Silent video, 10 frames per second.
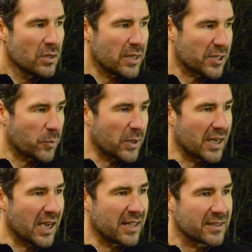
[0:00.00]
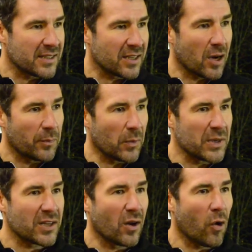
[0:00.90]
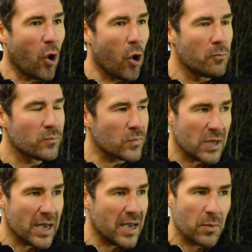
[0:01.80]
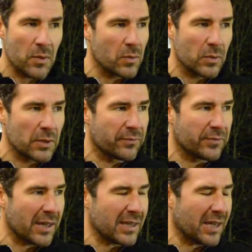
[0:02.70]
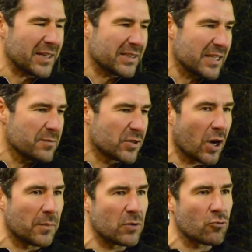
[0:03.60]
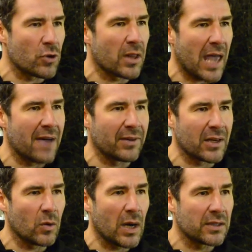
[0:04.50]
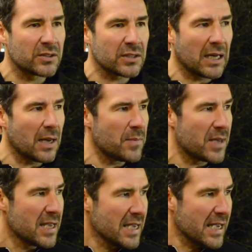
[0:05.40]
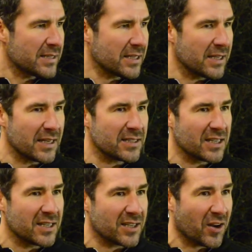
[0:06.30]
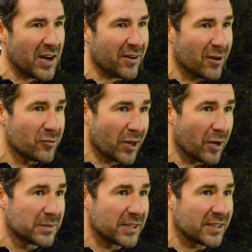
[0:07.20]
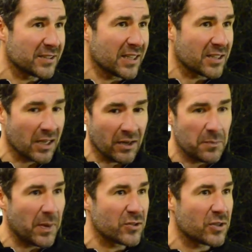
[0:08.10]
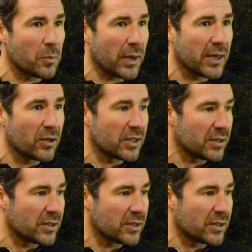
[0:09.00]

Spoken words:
This week and a couple of weeks ago at home, yeah, I think teams come and really have a go at us. It's a great ground to come to, isn't it? It's a great pitch to play on.